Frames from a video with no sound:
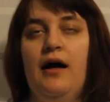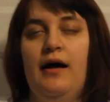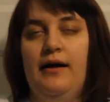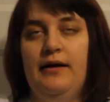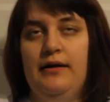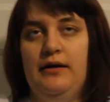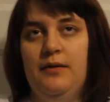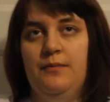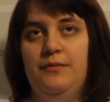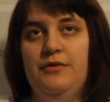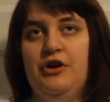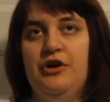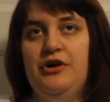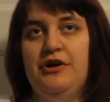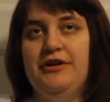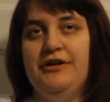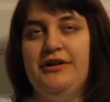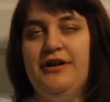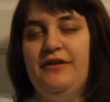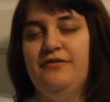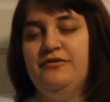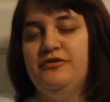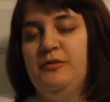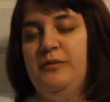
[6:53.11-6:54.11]
I am not
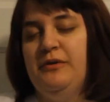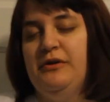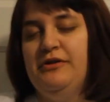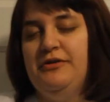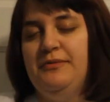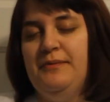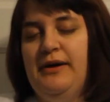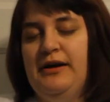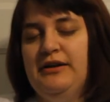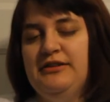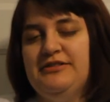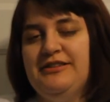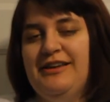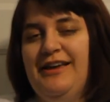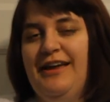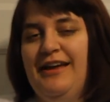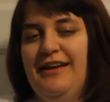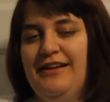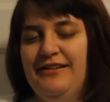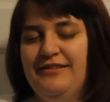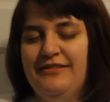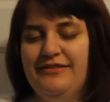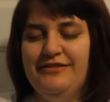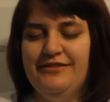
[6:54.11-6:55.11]
comfortable with my
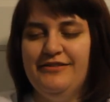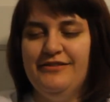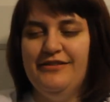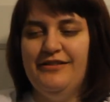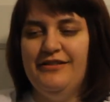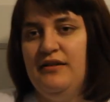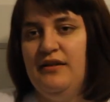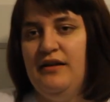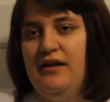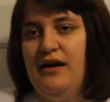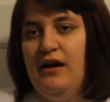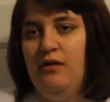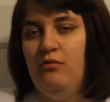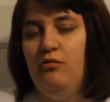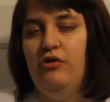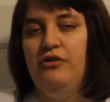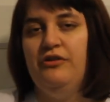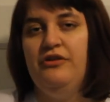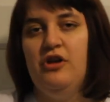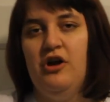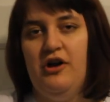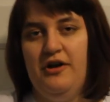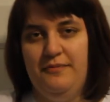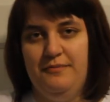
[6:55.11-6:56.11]
skin. I
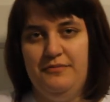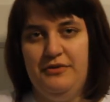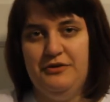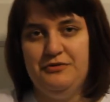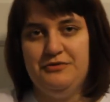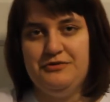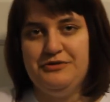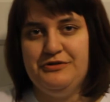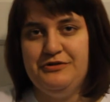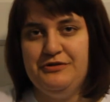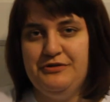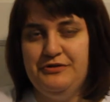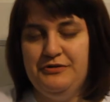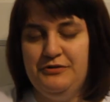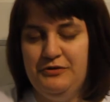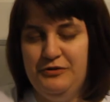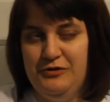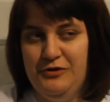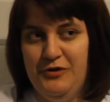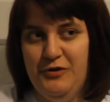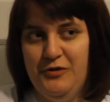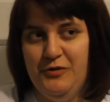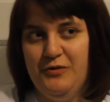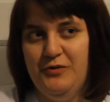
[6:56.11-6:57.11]
will not post
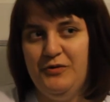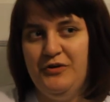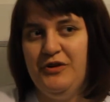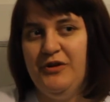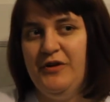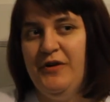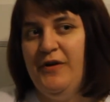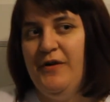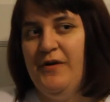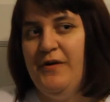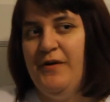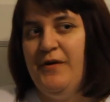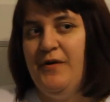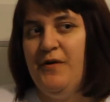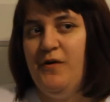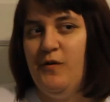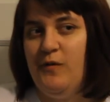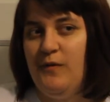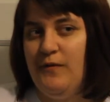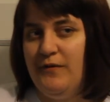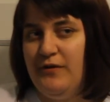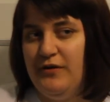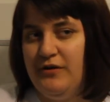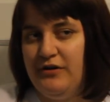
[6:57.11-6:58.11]
nude
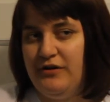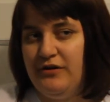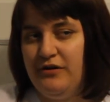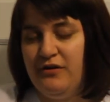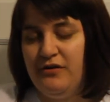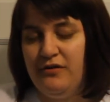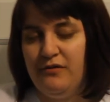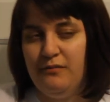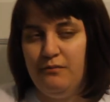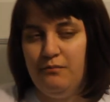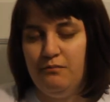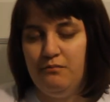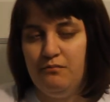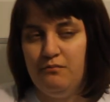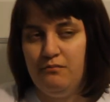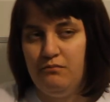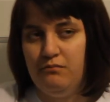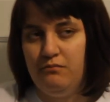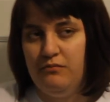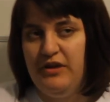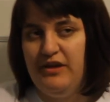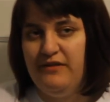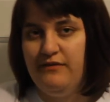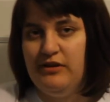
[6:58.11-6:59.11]
or
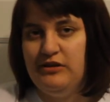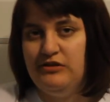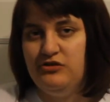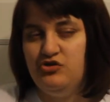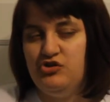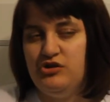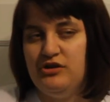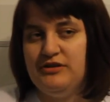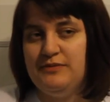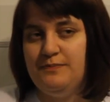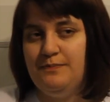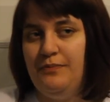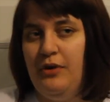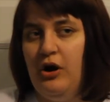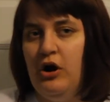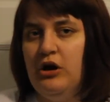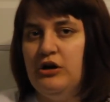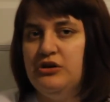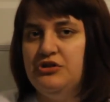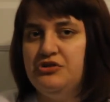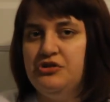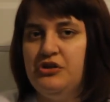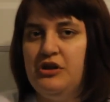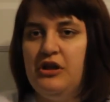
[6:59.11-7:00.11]
even just
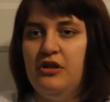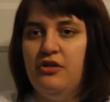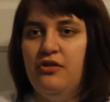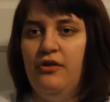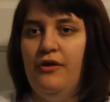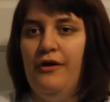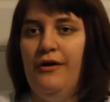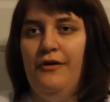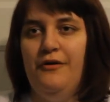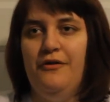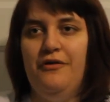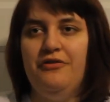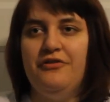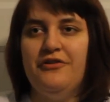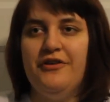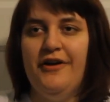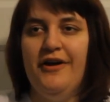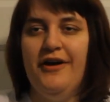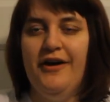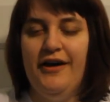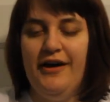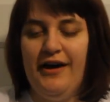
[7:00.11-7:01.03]
partially clothed.